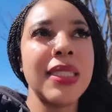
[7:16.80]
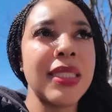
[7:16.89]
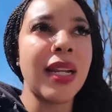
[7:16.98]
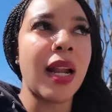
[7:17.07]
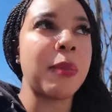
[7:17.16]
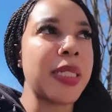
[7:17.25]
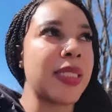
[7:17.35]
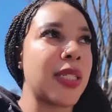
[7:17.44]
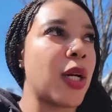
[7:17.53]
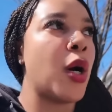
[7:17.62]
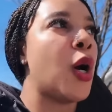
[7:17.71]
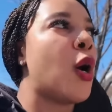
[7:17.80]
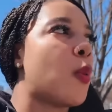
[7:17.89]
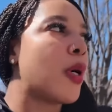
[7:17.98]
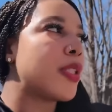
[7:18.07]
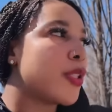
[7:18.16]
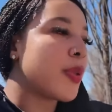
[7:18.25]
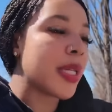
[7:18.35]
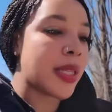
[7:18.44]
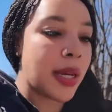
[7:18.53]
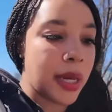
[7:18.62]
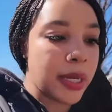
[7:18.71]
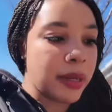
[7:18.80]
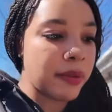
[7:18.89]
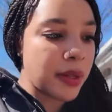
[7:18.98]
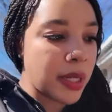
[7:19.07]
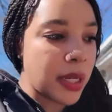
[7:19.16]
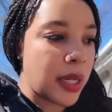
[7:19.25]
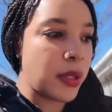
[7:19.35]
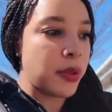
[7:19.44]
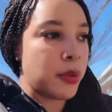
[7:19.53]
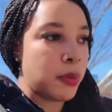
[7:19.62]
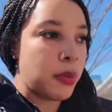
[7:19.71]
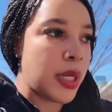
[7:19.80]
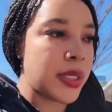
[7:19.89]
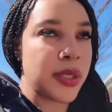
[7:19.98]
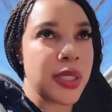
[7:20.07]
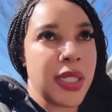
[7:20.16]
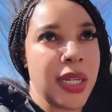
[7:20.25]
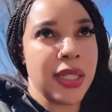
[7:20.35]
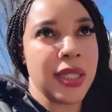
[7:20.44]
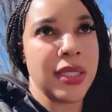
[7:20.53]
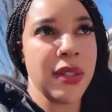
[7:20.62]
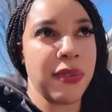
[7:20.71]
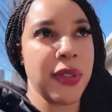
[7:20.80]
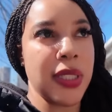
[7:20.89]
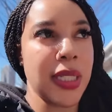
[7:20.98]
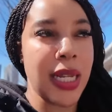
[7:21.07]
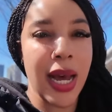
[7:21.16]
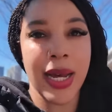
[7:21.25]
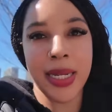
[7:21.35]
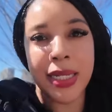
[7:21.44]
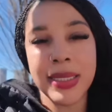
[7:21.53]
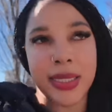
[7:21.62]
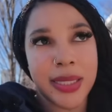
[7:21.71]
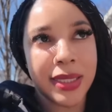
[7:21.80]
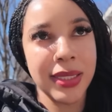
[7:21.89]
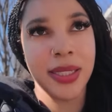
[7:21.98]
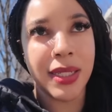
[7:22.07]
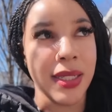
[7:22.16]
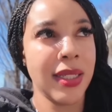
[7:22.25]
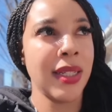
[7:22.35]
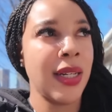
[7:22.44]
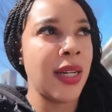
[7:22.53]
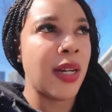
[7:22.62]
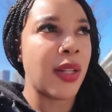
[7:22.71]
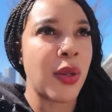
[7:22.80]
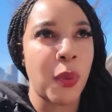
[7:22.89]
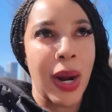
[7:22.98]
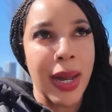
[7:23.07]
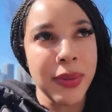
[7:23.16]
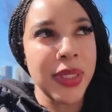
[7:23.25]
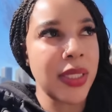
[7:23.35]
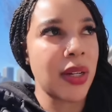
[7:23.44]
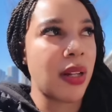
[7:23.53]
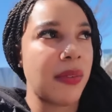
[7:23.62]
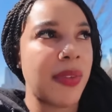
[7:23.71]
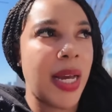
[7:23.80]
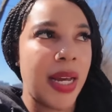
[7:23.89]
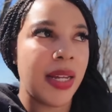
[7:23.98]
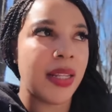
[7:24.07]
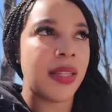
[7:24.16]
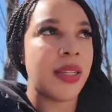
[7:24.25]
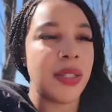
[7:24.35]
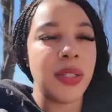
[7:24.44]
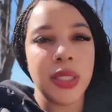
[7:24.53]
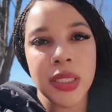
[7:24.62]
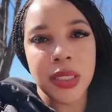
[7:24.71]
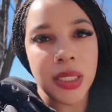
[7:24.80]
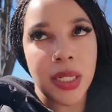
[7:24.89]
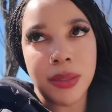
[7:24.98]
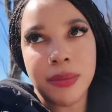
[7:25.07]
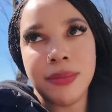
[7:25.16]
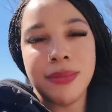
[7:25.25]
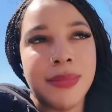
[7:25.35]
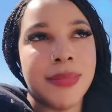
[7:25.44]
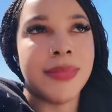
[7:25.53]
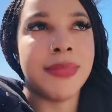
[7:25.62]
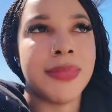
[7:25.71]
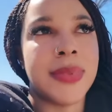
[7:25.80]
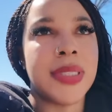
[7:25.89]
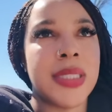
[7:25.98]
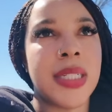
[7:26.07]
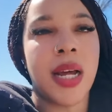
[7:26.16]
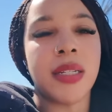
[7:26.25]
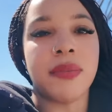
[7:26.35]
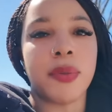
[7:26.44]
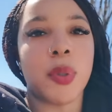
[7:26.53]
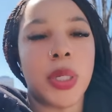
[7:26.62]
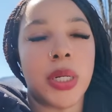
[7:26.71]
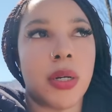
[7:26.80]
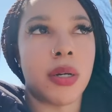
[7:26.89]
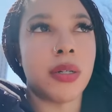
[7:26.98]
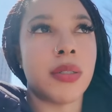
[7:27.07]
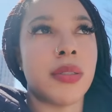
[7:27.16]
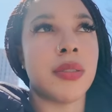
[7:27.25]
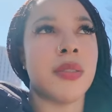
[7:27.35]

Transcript: It's not a big deal. Once you get the hang of it and you understand the different lines, the routes and all of that, then you're good to go. Not difficult at all.